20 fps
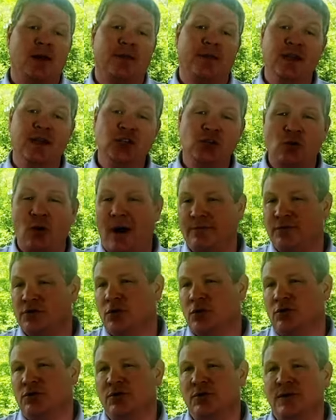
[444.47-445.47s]
this graph
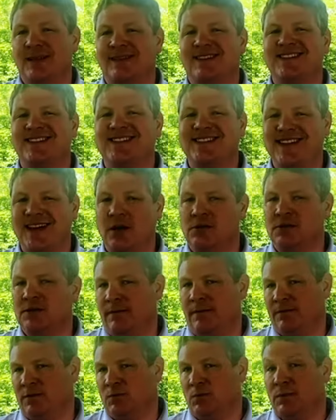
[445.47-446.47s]
shows you that the sales
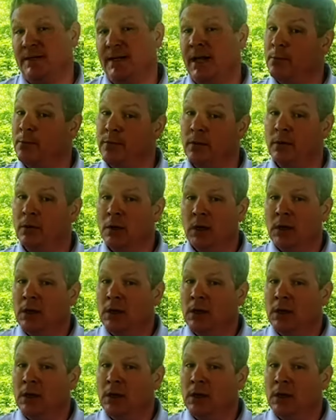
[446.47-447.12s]
levels were down, but